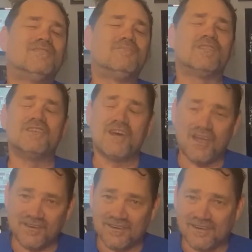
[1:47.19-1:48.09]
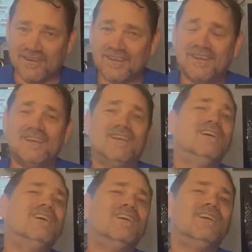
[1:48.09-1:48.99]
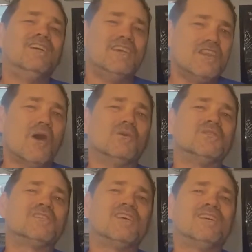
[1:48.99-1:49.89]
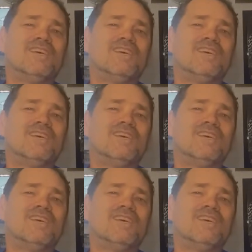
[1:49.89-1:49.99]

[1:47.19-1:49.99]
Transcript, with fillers: But the doctor, he knows.